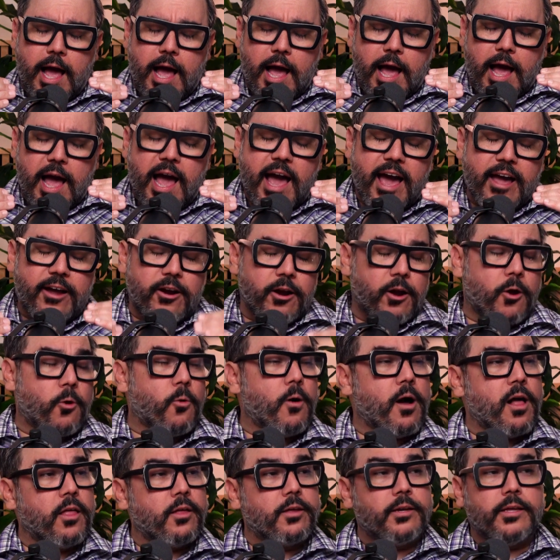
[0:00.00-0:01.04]
higher
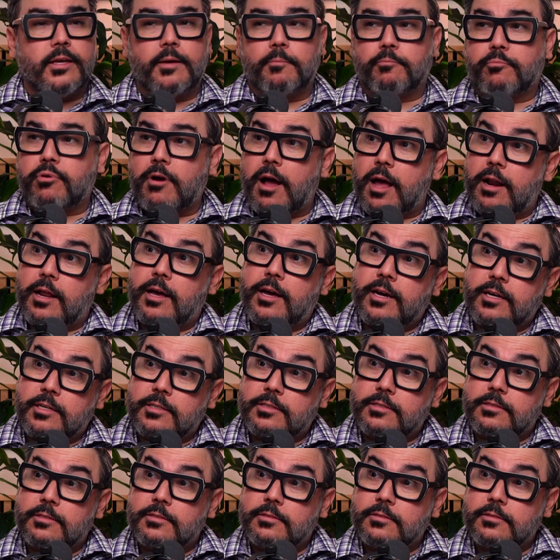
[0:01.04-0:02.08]
quality
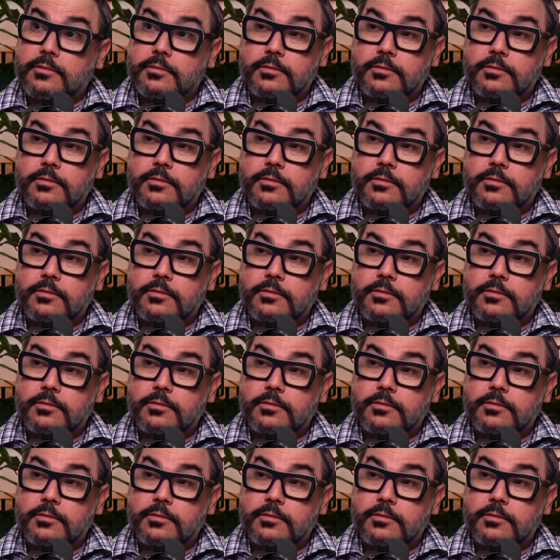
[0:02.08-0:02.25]
products.